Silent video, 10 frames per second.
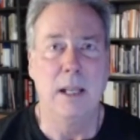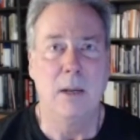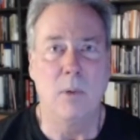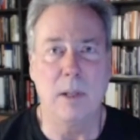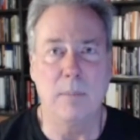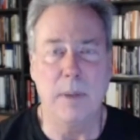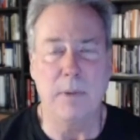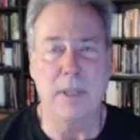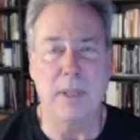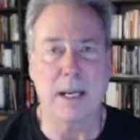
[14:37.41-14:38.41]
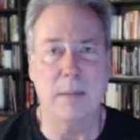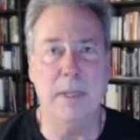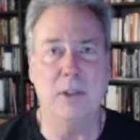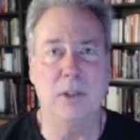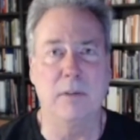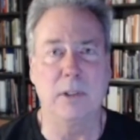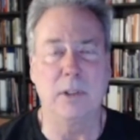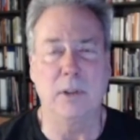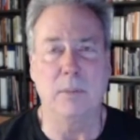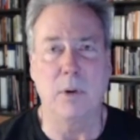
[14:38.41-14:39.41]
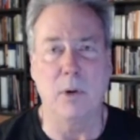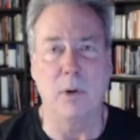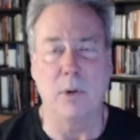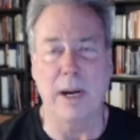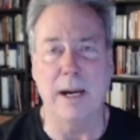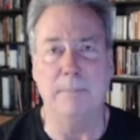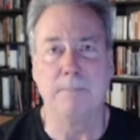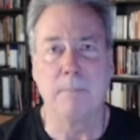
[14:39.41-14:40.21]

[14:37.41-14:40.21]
one of the people that commit silver to the program,